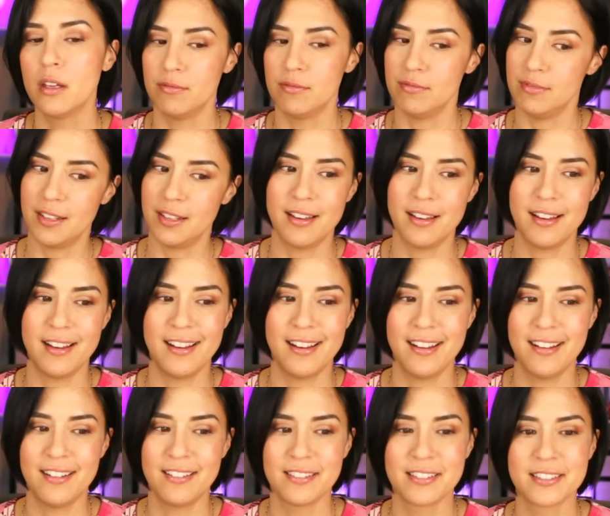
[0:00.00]

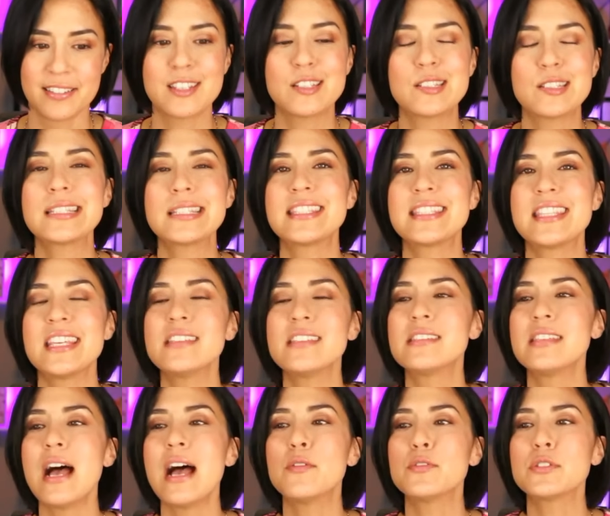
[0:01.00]
No, this
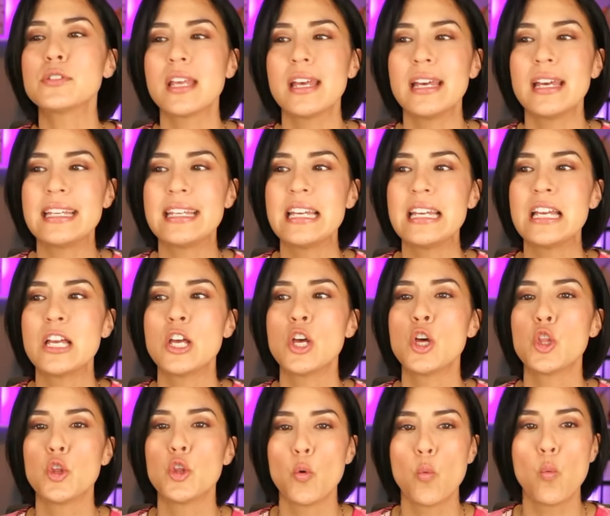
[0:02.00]
sounds like
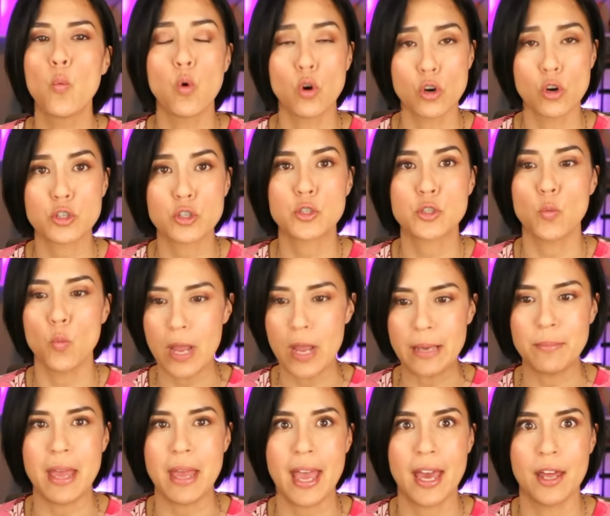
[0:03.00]
the worst
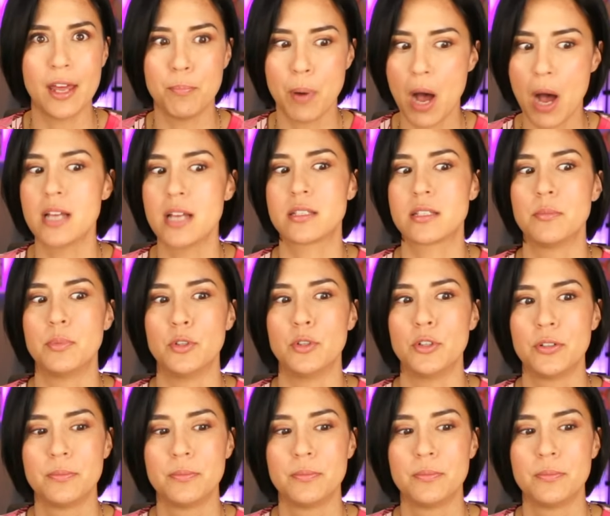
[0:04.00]
wingman possible.